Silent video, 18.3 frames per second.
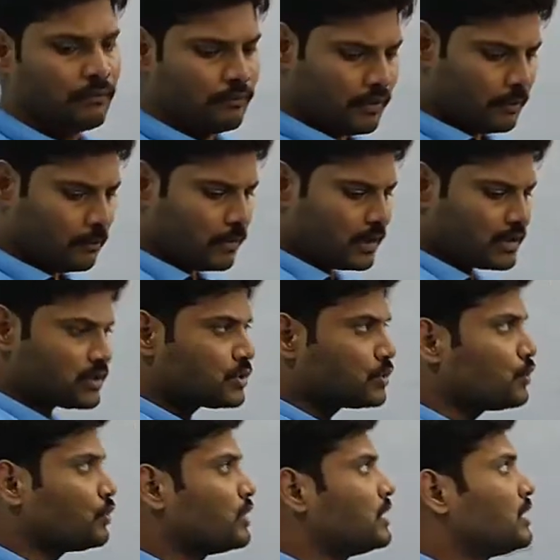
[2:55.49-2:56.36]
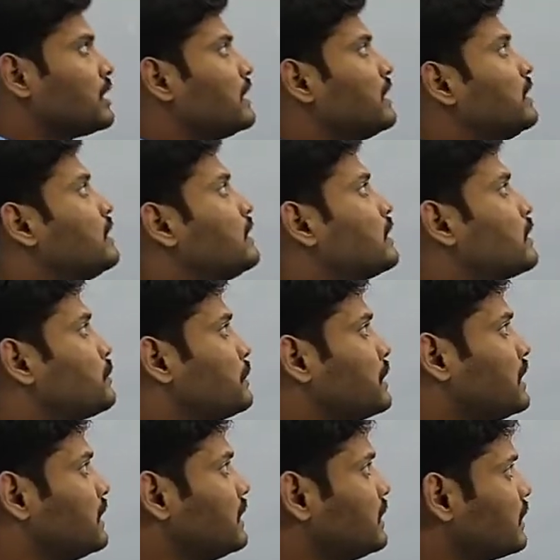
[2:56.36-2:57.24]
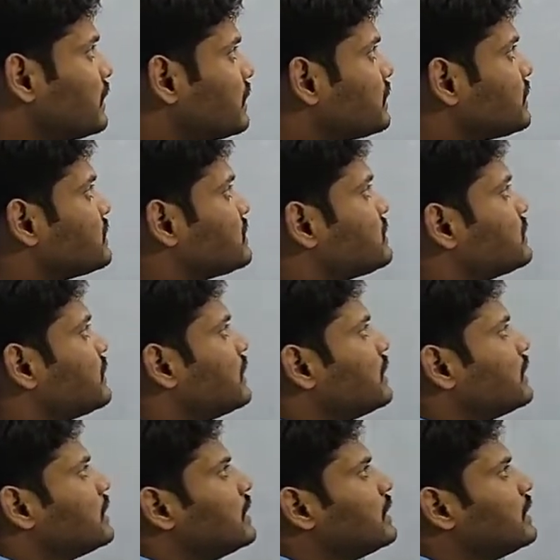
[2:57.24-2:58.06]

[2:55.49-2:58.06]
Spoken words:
we must know here intermediates